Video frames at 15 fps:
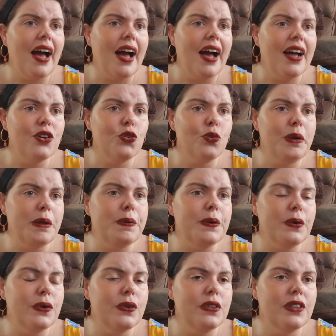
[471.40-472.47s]
I know
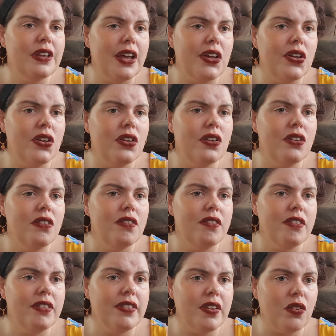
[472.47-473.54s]
people now
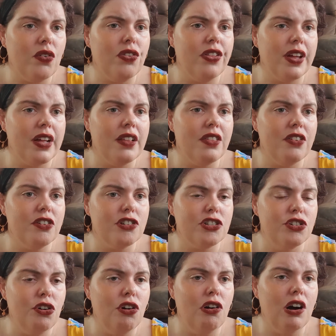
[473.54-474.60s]
still think there's
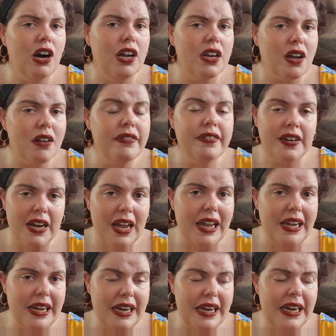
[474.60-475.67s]
not enough, and I
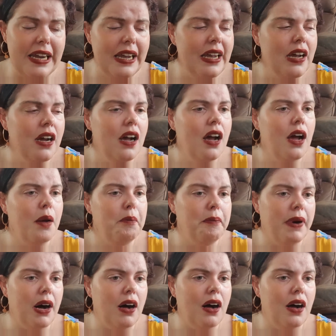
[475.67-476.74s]
agree,
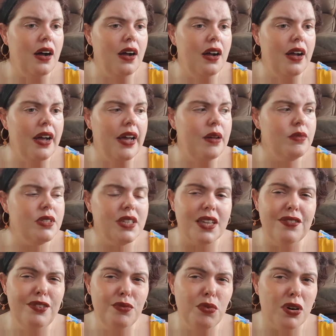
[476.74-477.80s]
but it was
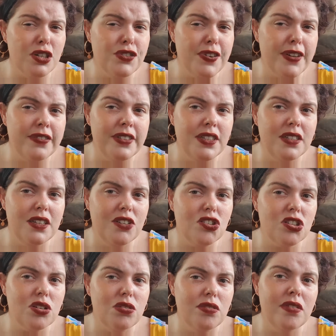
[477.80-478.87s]
even worse 15 years
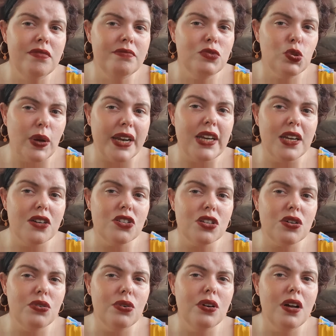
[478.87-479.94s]
ago, 20 years
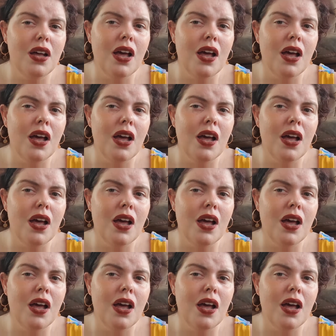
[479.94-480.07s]
ago.